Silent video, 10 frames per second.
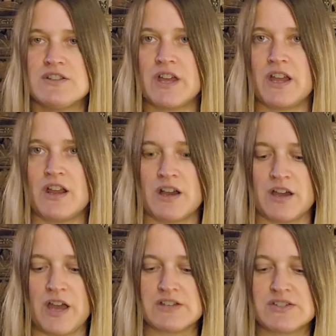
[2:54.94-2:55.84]
The
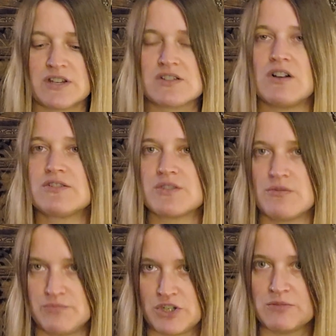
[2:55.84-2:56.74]
Aztecs
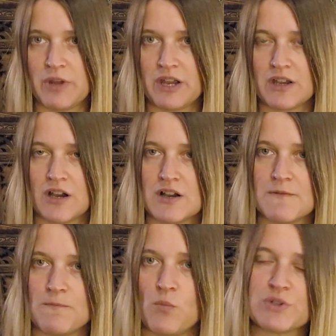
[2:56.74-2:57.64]
also did make
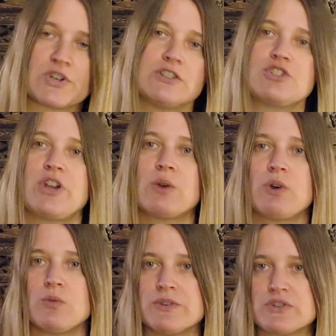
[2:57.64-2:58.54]
what's called a
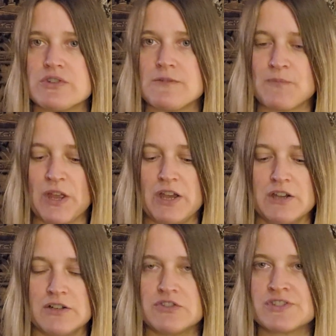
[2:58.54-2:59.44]
jaguar whistle,
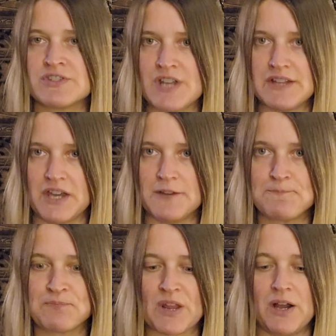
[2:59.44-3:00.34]
and this is not that.
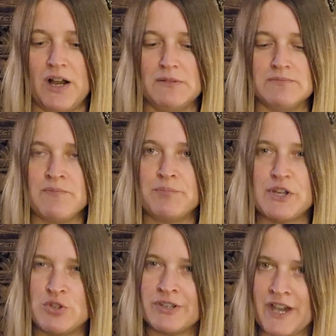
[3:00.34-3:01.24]

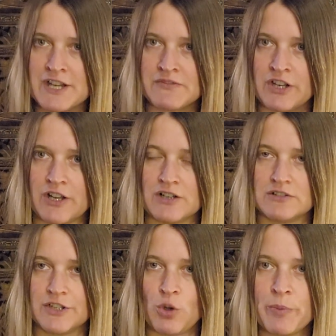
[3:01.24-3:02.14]
But you can kind of get a
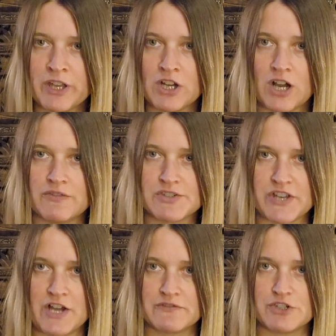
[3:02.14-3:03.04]
little bit of a
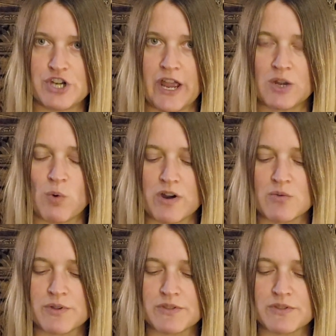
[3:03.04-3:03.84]
sound of a jaguar